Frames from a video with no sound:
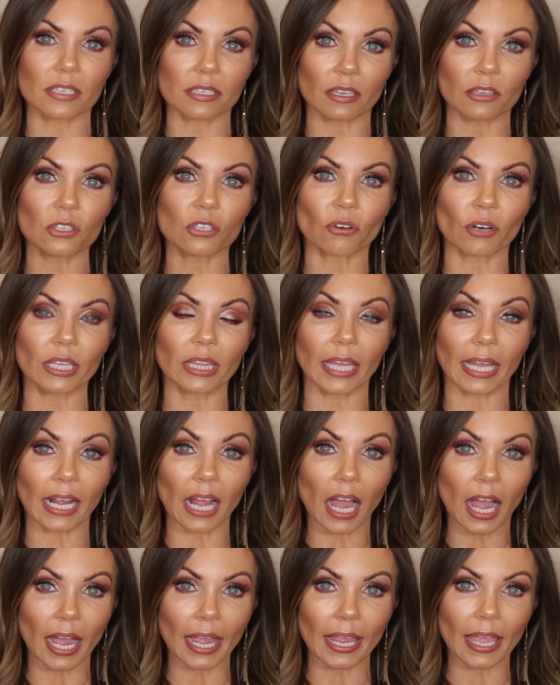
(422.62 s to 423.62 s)
to sunscreen like
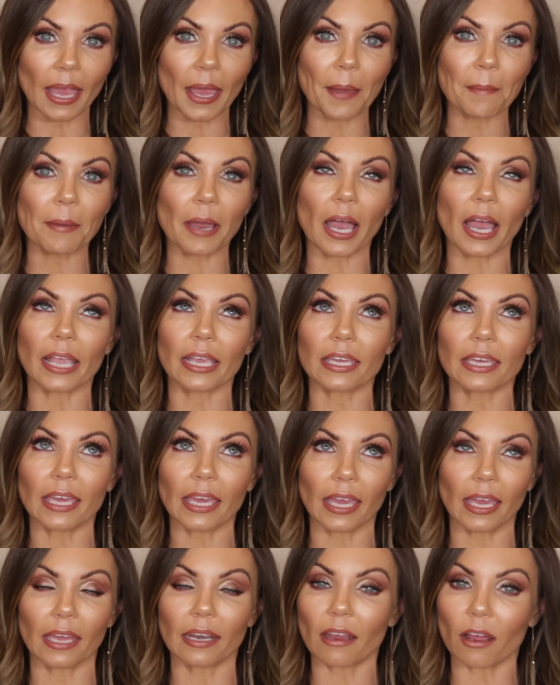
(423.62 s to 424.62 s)
I am, I
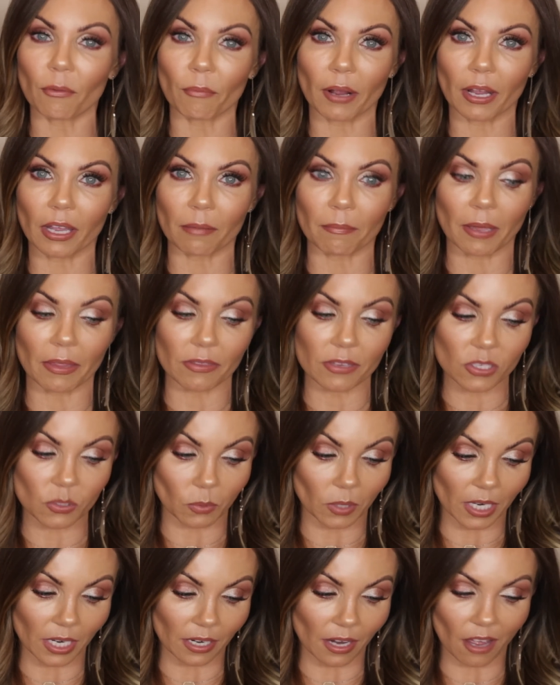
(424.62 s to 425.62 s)
cannot recommend this
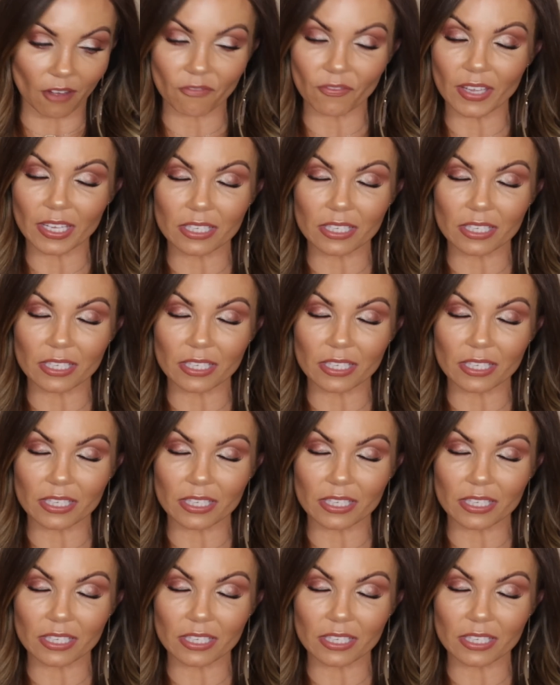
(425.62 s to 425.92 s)
one enough.